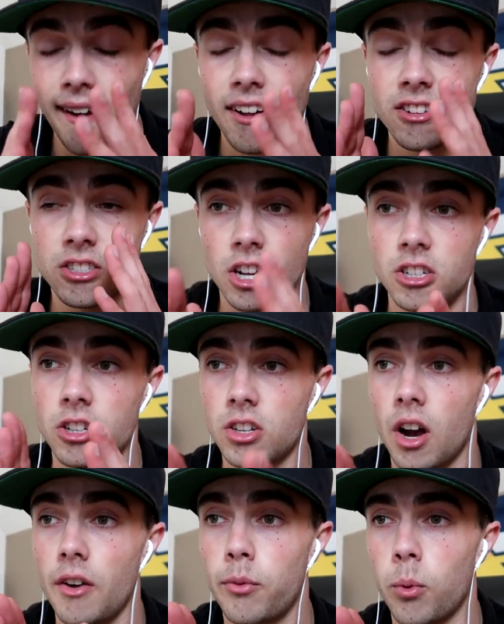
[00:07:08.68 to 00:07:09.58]
had such a
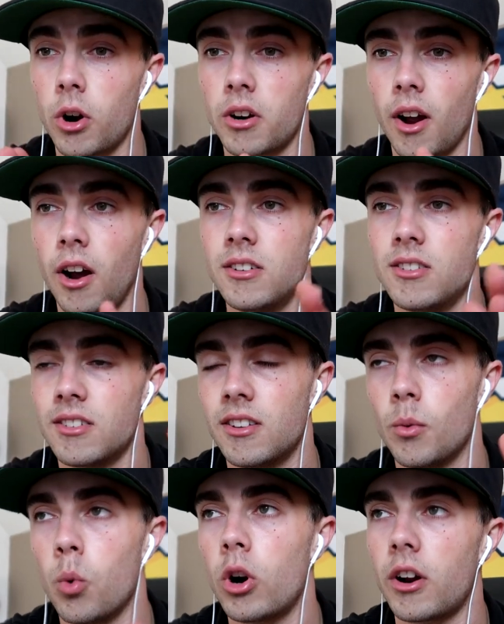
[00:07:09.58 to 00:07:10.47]
tough workout.
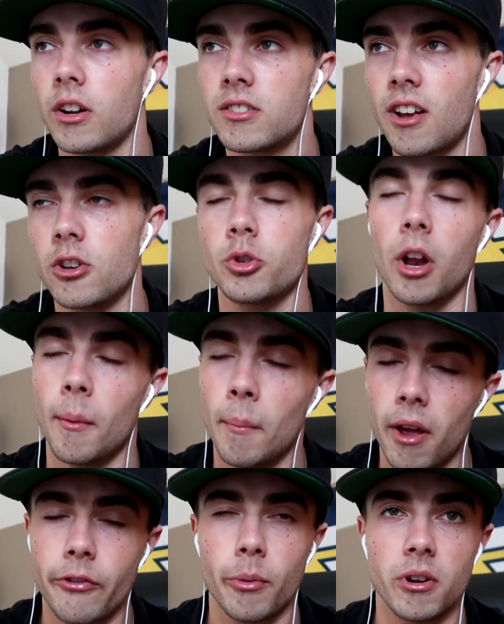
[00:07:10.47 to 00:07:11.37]
The workout schedule that I
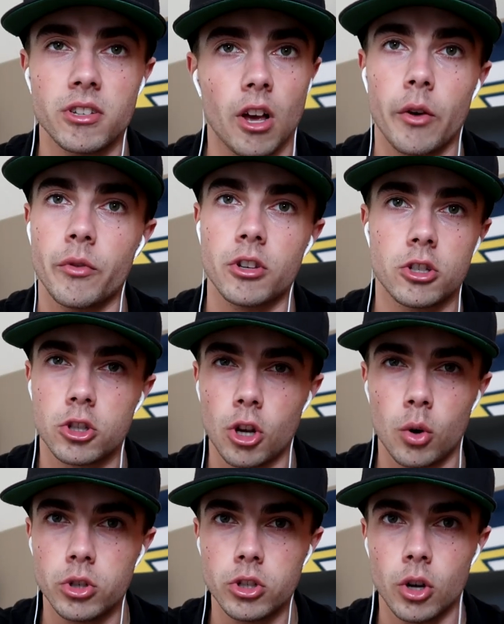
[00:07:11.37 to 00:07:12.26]
made for myself is
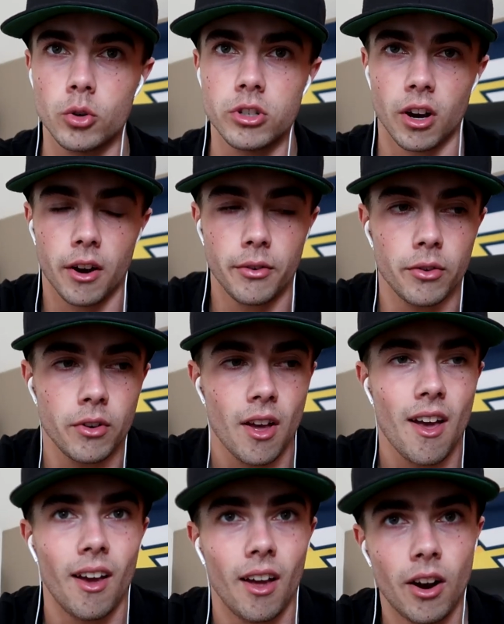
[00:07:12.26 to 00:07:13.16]
so, so tough.
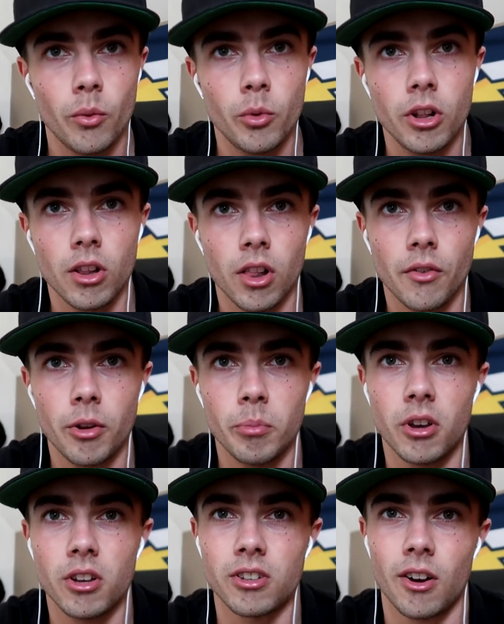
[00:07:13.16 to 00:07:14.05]
And I really love
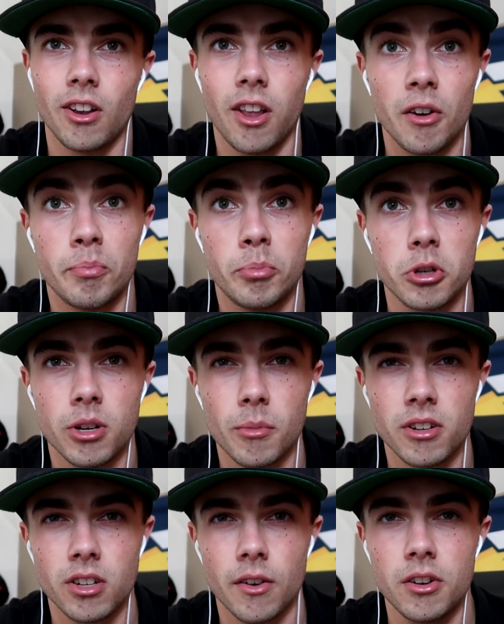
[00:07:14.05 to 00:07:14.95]
it because I love
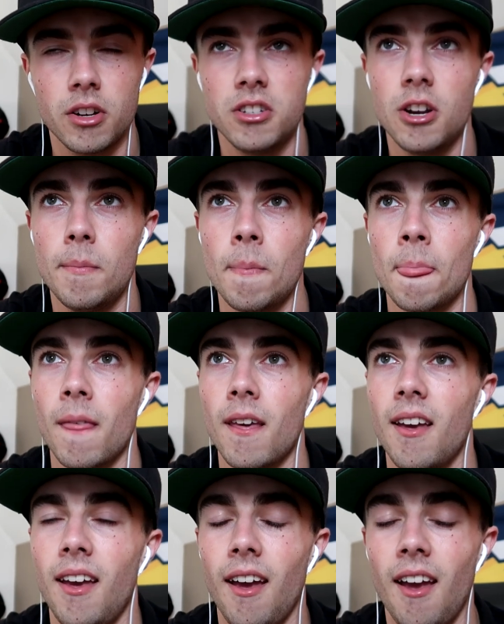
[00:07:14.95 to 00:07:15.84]
pushing myself in the gym.
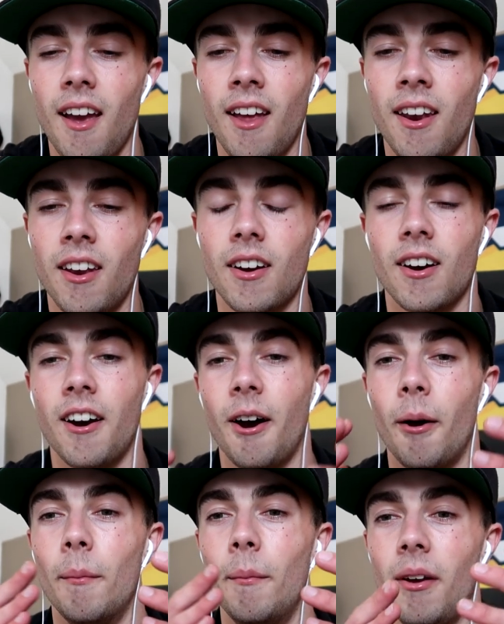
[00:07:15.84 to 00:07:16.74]
And
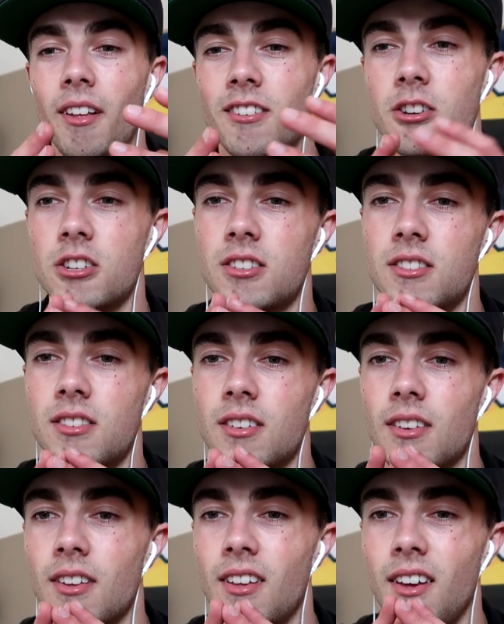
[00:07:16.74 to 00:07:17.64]
um,
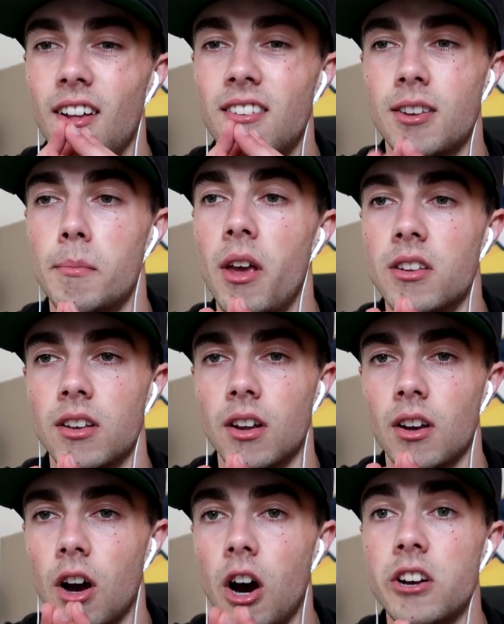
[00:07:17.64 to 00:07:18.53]
just, it's
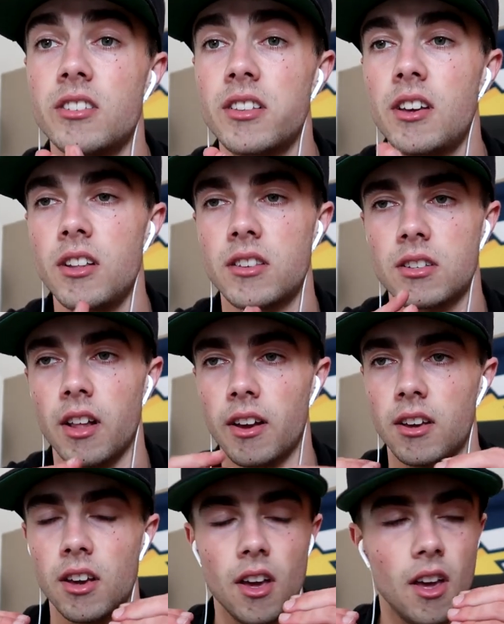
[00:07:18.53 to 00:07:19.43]
amazing. Honestly, it's
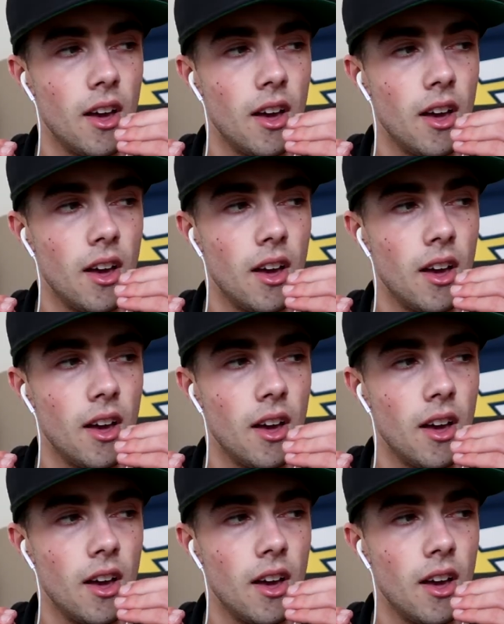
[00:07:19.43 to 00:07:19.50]
like,